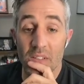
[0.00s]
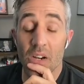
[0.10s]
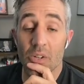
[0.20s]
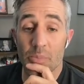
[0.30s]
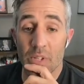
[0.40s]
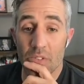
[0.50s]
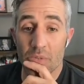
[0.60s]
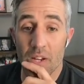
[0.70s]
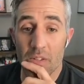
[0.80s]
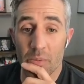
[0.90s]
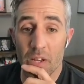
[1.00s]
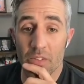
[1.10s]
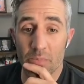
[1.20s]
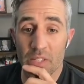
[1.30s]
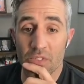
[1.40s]
Oh, being threatened by
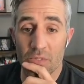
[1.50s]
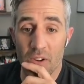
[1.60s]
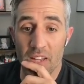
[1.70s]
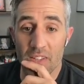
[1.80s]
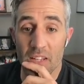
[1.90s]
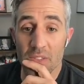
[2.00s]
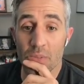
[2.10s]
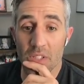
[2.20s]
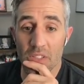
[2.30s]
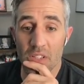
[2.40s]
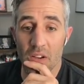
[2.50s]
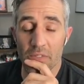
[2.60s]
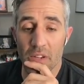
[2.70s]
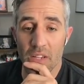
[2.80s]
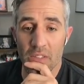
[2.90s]
a best friend. That's really
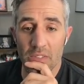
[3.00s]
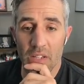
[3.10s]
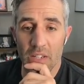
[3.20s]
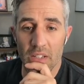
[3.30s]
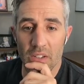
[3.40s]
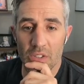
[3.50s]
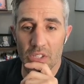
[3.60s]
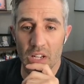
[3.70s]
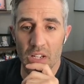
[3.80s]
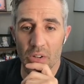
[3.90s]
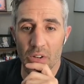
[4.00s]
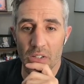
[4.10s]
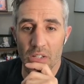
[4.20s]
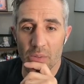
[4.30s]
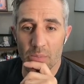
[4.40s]
tough. I, I can understand how
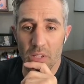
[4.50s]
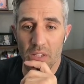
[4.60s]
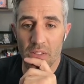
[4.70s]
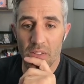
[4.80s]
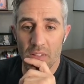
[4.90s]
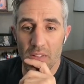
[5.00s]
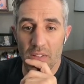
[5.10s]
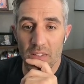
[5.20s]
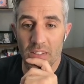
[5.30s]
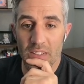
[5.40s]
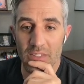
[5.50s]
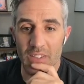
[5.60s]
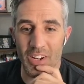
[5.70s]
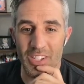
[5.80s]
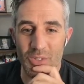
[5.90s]
hard that would be.
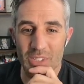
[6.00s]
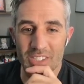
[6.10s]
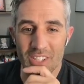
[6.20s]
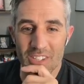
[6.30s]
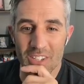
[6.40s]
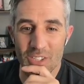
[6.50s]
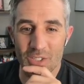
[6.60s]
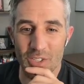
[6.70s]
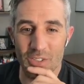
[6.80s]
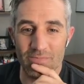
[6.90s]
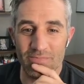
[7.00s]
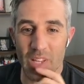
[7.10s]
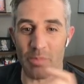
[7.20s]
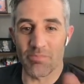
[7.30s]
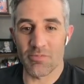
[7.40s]
All right, Teresa, I'll talk to you soon.
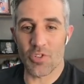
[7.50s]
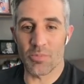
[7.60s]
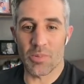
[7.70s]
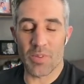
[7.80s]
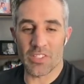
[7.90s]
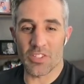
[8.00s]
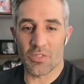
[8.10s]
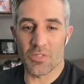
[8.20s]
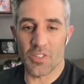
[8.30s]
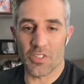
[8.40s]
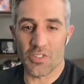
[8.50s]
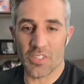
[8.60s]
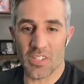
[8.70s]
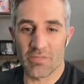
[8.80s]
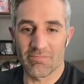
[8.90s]
Yep, shoot me a message if you're
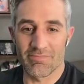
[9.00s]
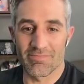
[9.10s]
interested.